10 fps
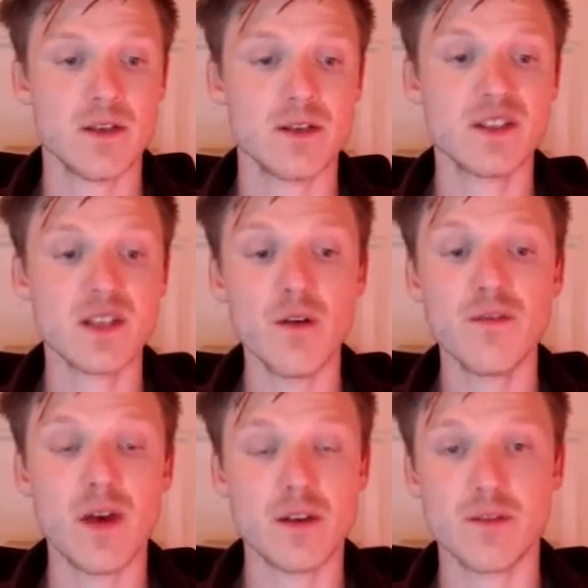
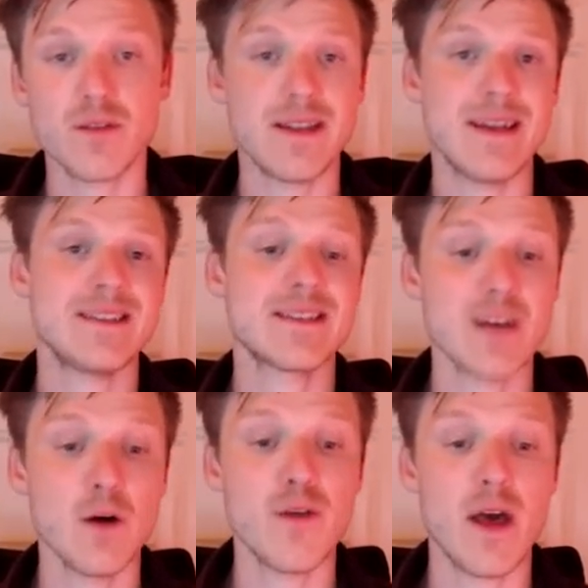something that is
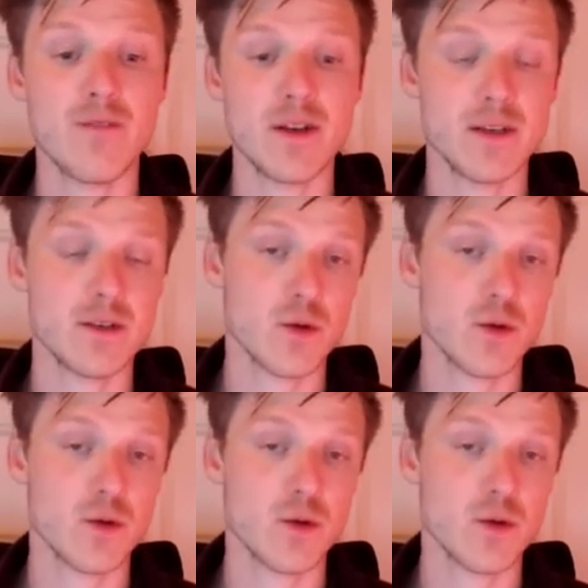self-evident,